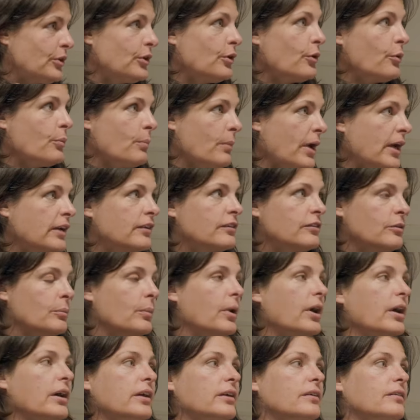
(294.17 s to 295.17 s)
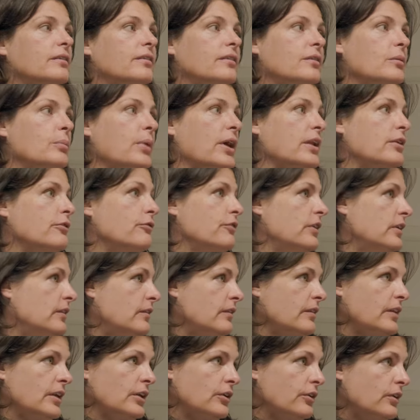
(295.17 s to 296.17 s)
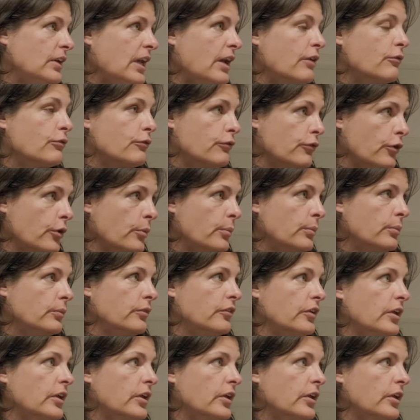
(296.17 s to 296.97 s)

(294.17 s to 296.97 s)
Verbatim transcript: you know, maximize the benefits they could get from